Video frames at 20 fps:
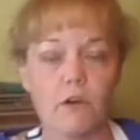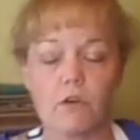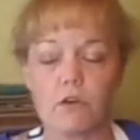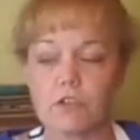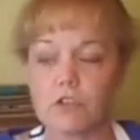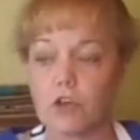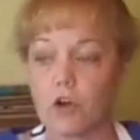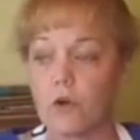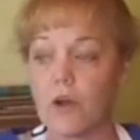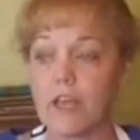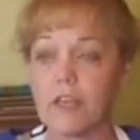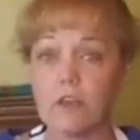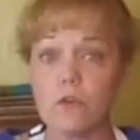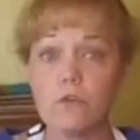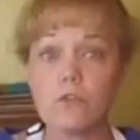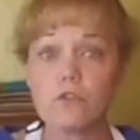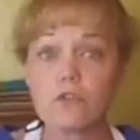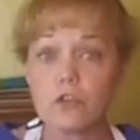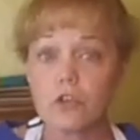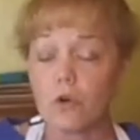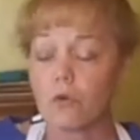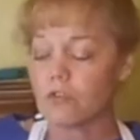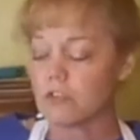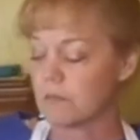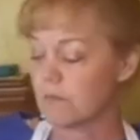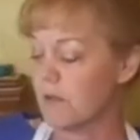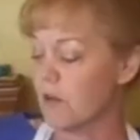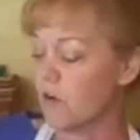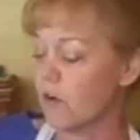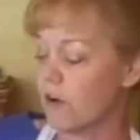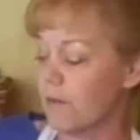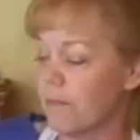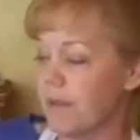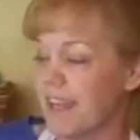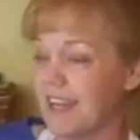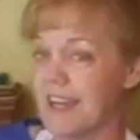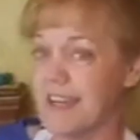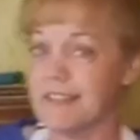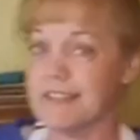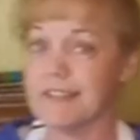So, I used goat's milk
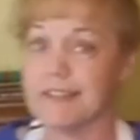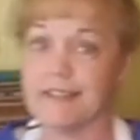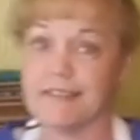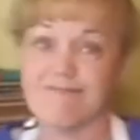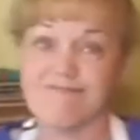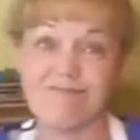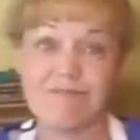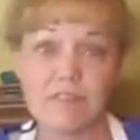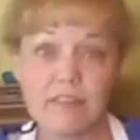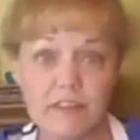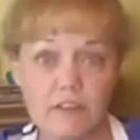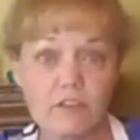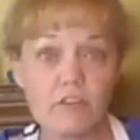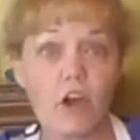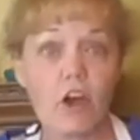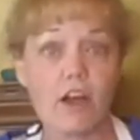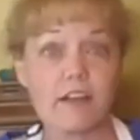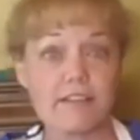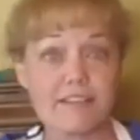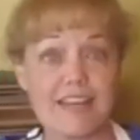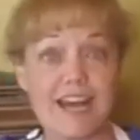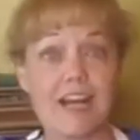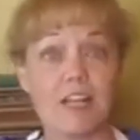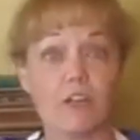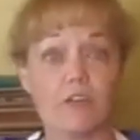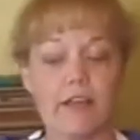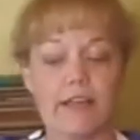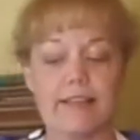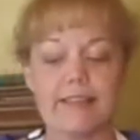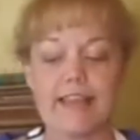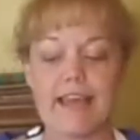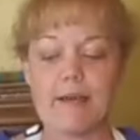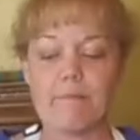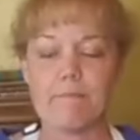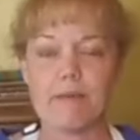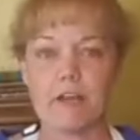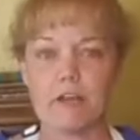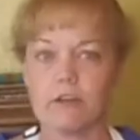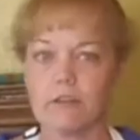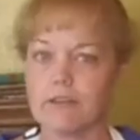because dogs tolerate that
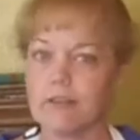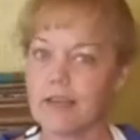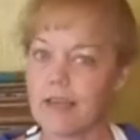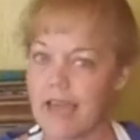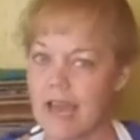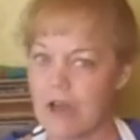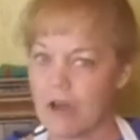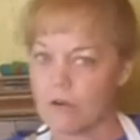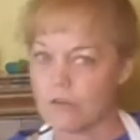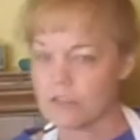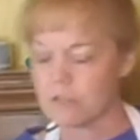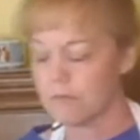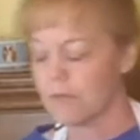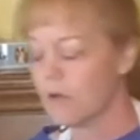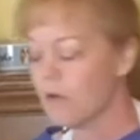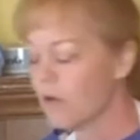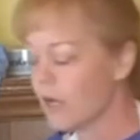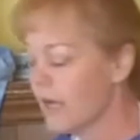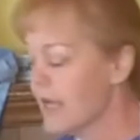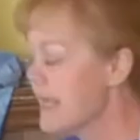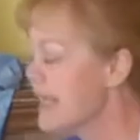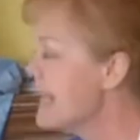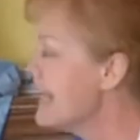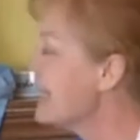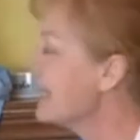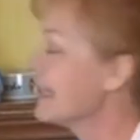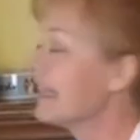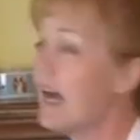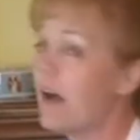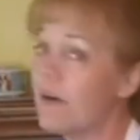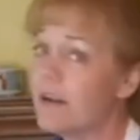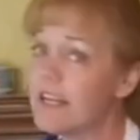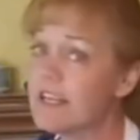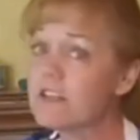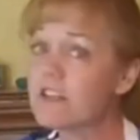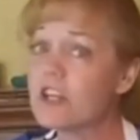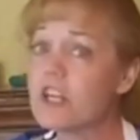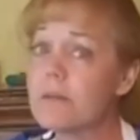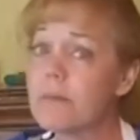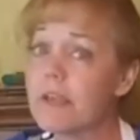better than cow's milk. Now, it is
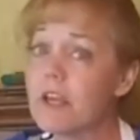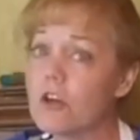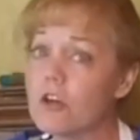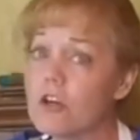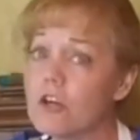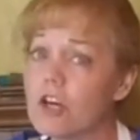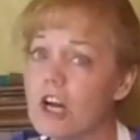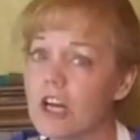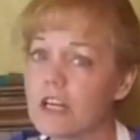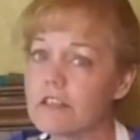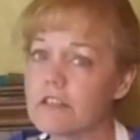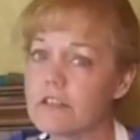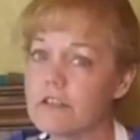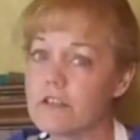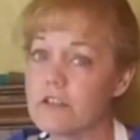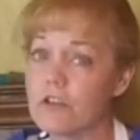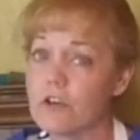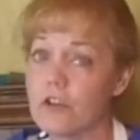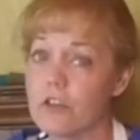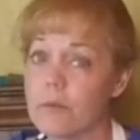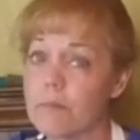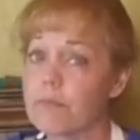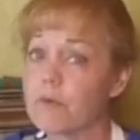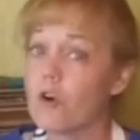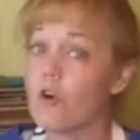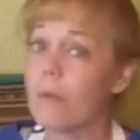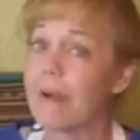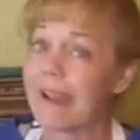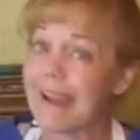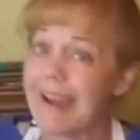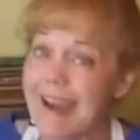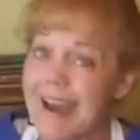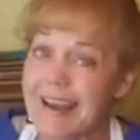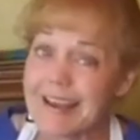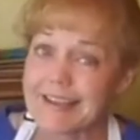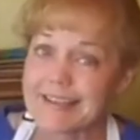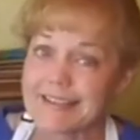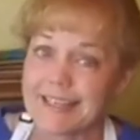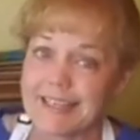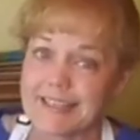going to be cooked. So, the
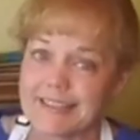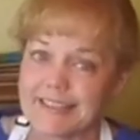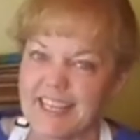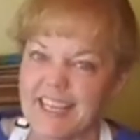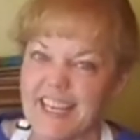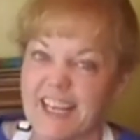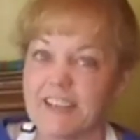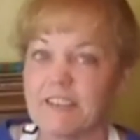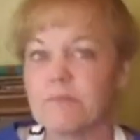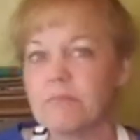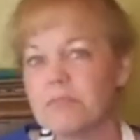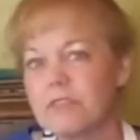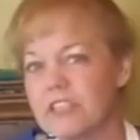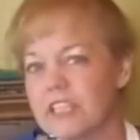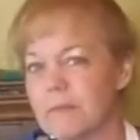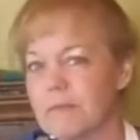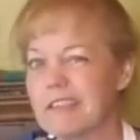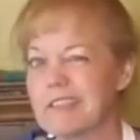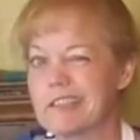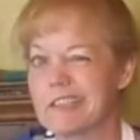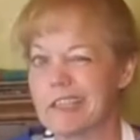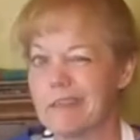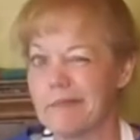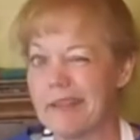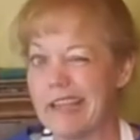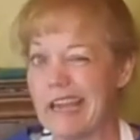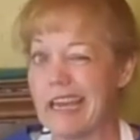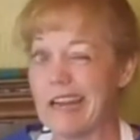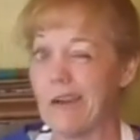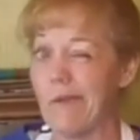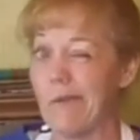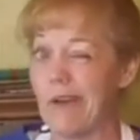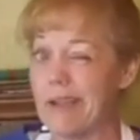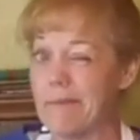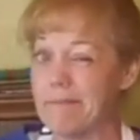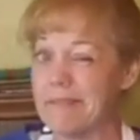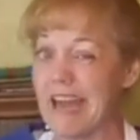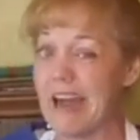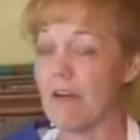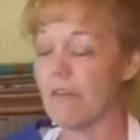probiotics that's in it pretty much going to be kind of wiped
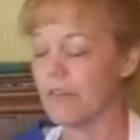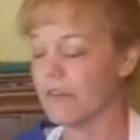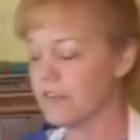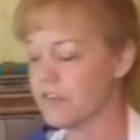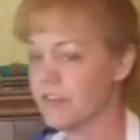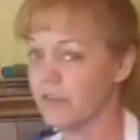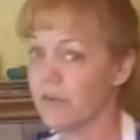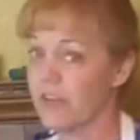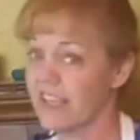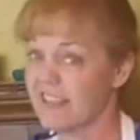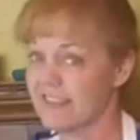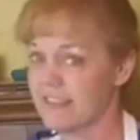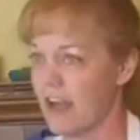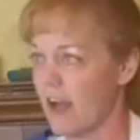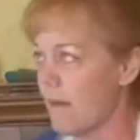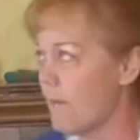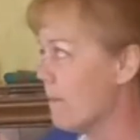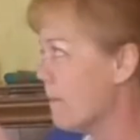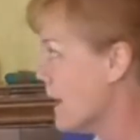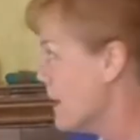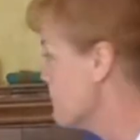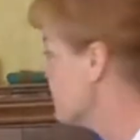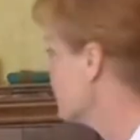out. They'll still get some, but...